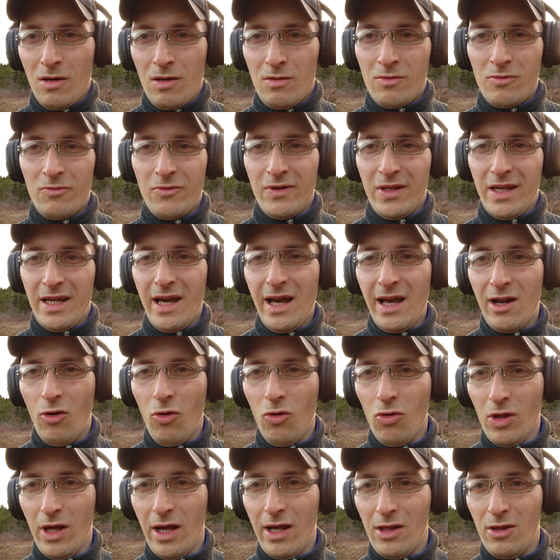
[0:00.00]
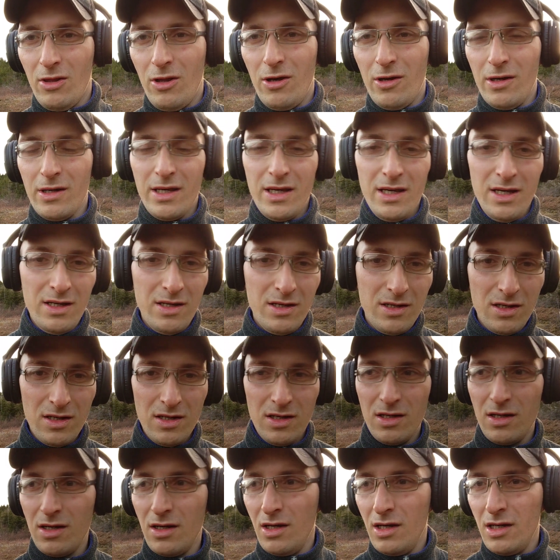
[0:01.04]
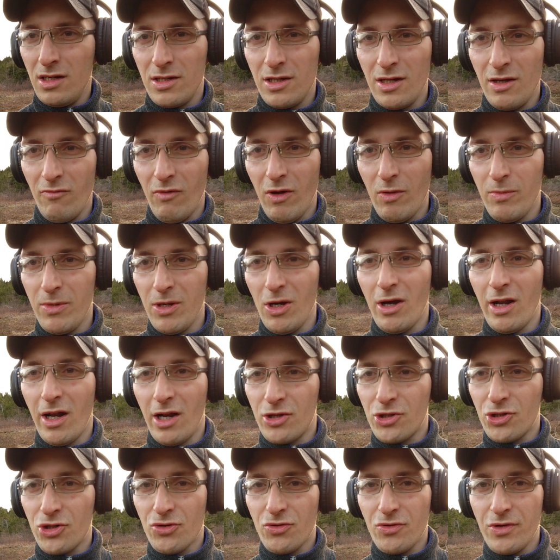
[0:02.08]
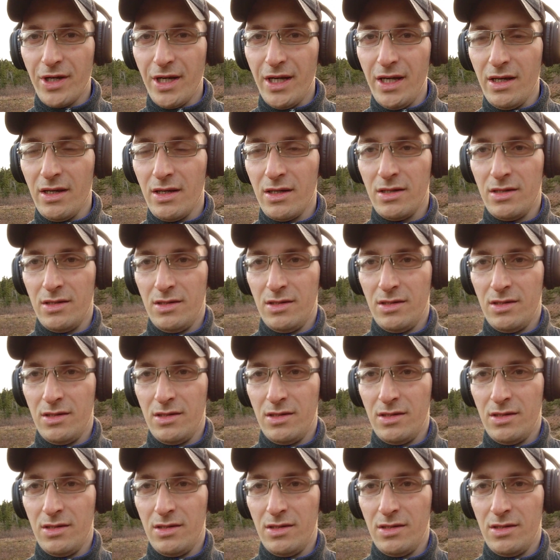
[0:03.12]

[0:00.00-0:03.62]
Never really had a whole lot of luck. Then went behind a tree.